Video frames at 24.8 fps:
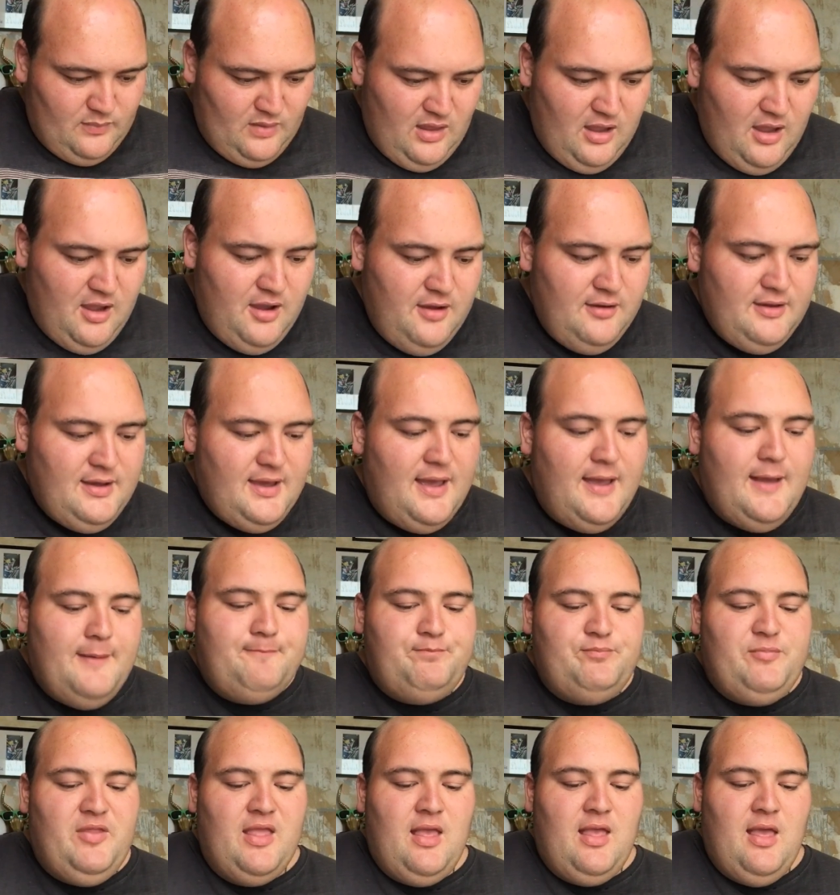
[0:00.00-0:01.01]
Okay.
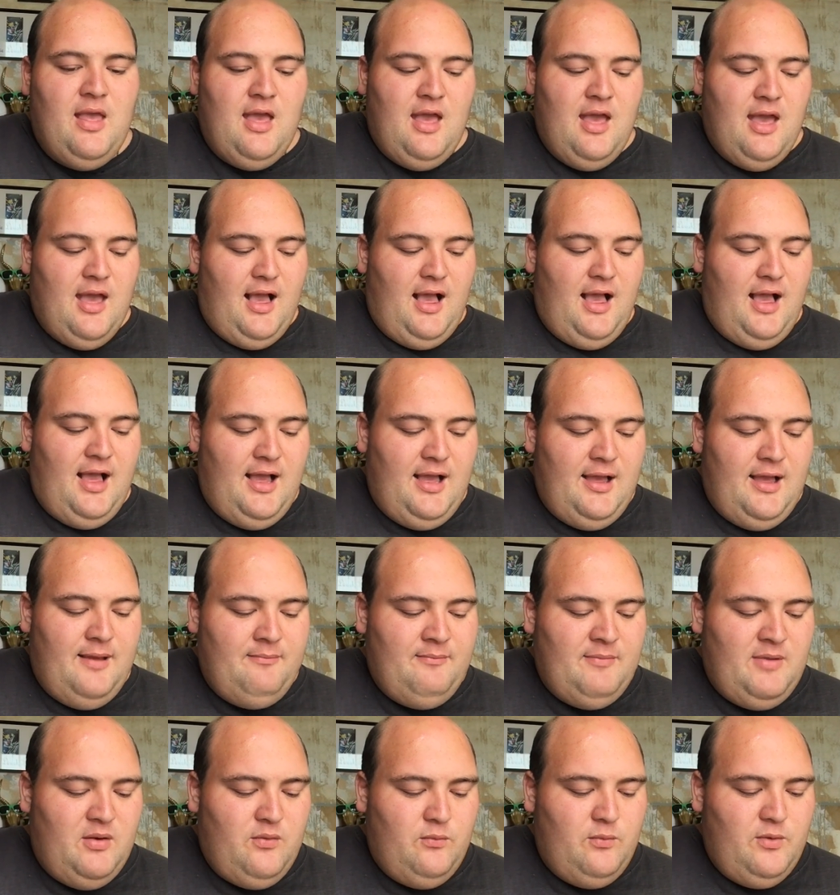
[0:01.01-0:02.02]

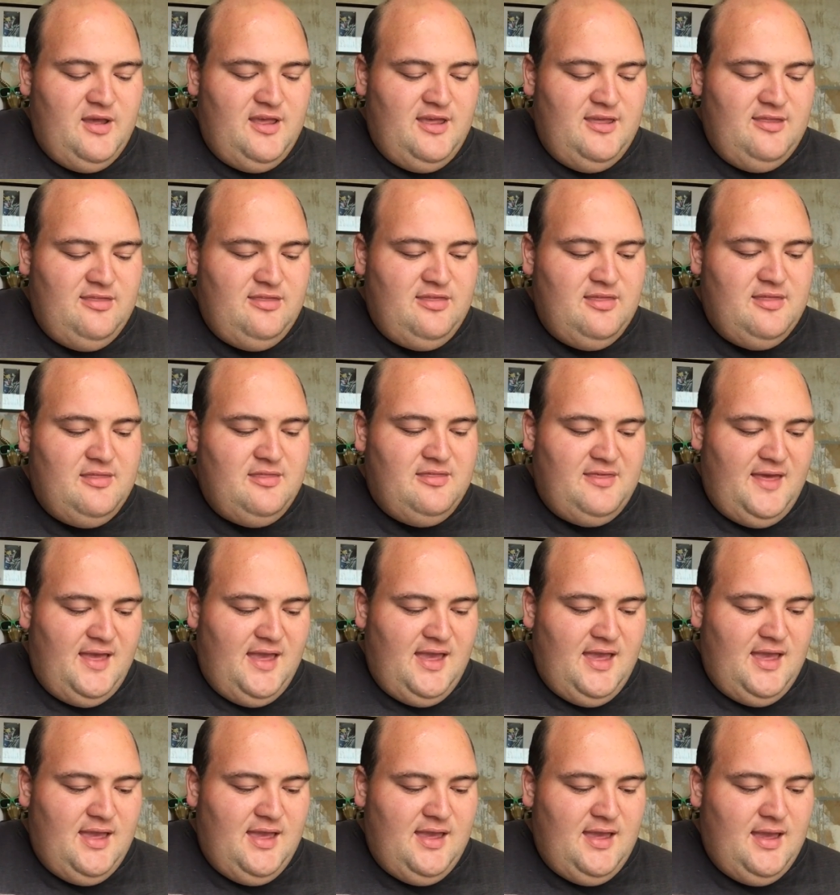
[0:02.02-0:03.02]
With
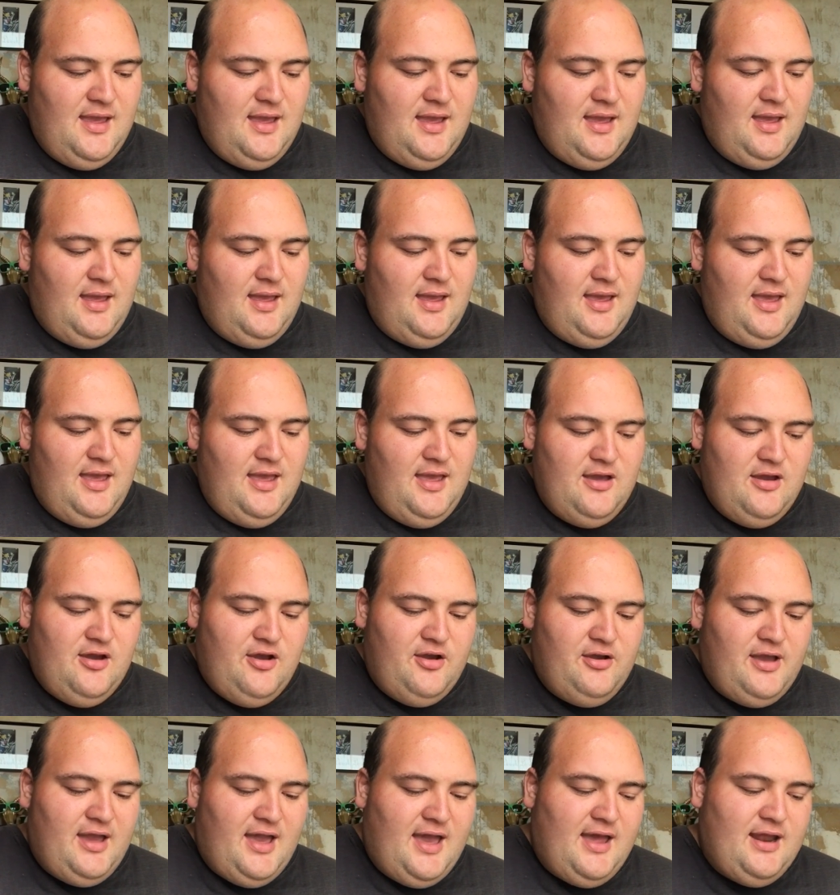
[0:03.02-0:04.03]
the
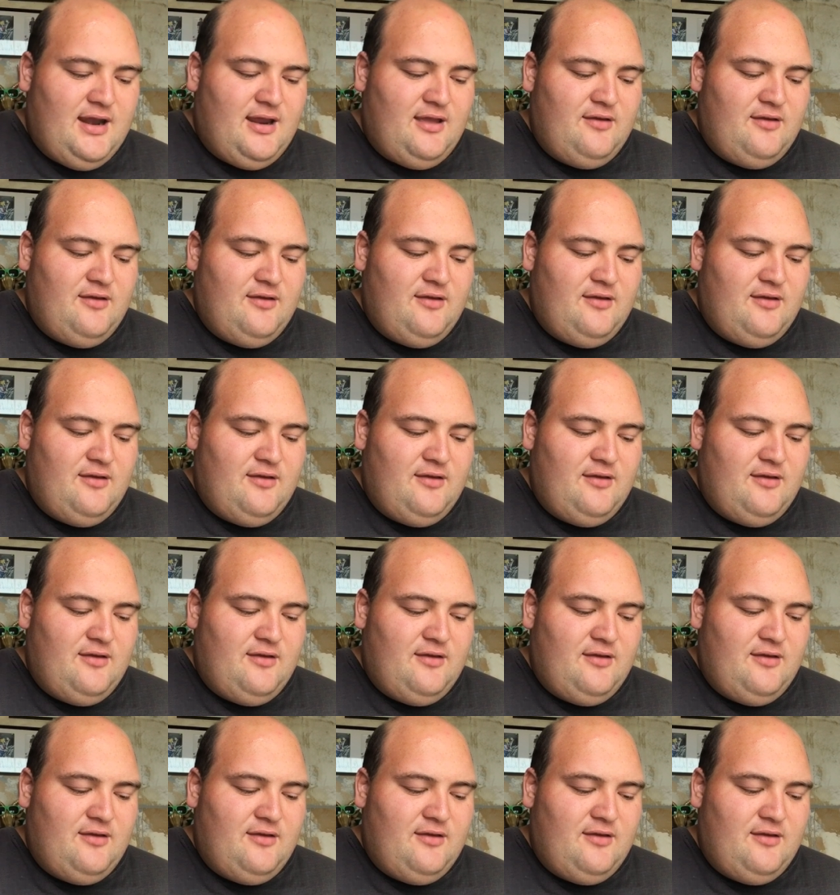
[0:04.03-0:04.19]
Ego card,